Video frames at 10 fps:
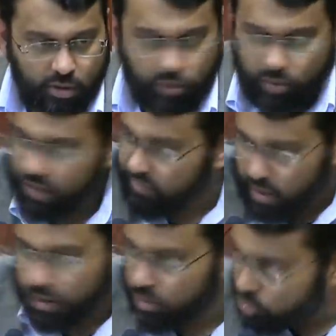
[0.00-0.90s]
You have
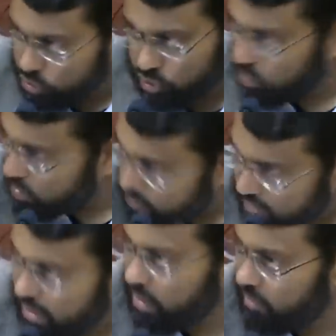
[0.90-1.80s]
not understood the
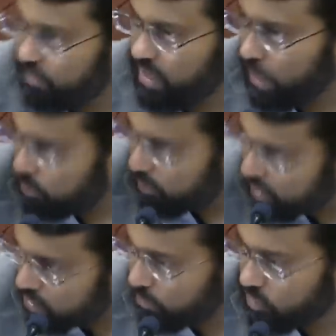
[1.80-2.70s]
meaning of bid'ah with my
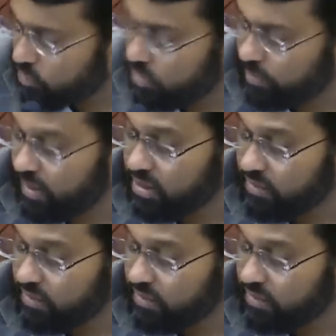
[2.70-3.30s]
utmost respect,